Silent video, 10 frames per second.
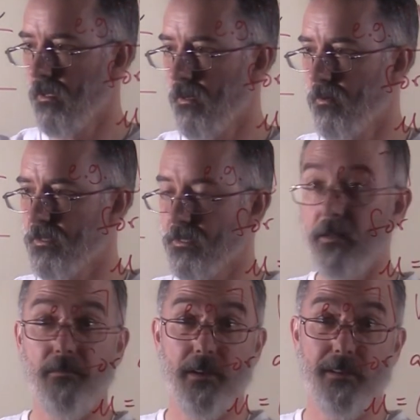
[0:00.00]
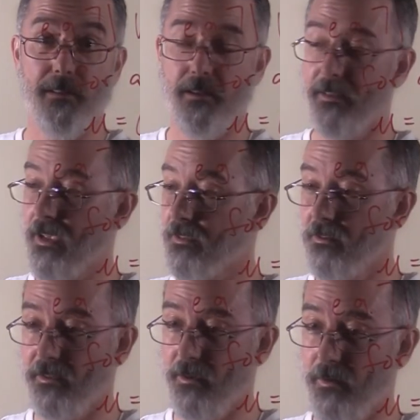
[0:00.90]
which is conveniently in the
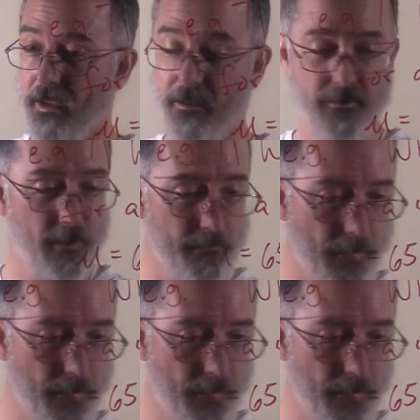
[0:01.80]
excerpt that we have here.